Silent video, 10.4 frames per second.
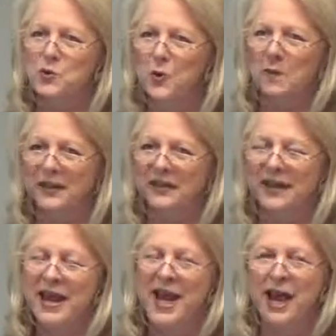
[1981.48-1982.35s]
women.
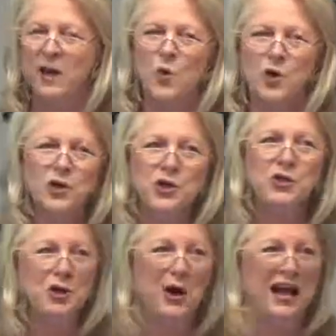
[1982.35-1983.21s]
And
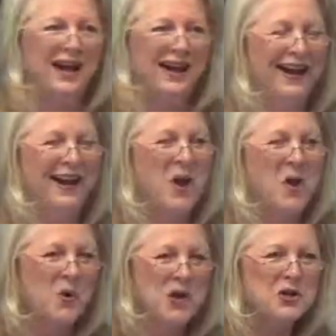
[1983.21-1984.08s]

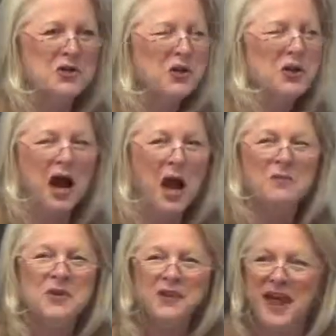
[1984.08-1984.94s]
we're just going to come
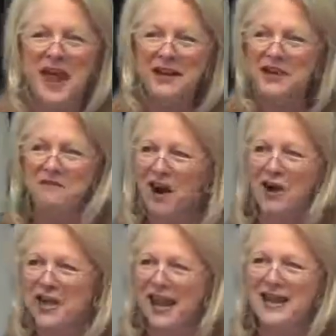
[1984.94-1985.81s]
to the end of our
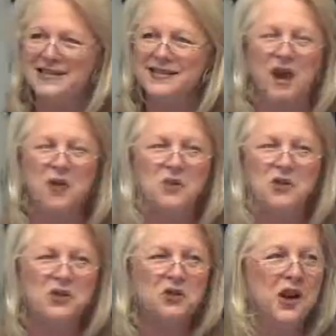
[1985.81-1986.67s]
days, and we're
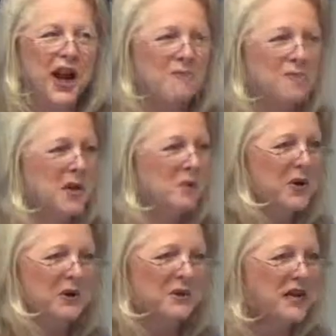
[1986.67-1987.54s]
just going to be
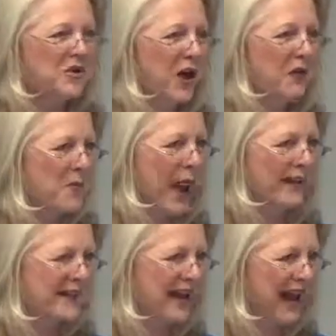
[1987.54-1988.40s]
putting each other back
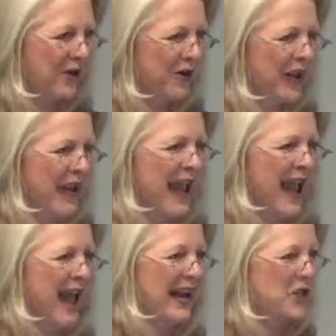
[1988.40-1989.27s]
together,
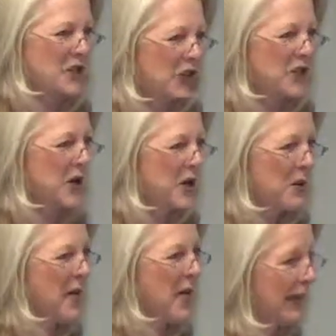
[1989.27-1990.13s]
and it's just going to
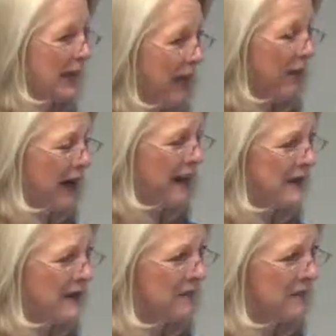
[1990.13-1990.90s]
be hilarious.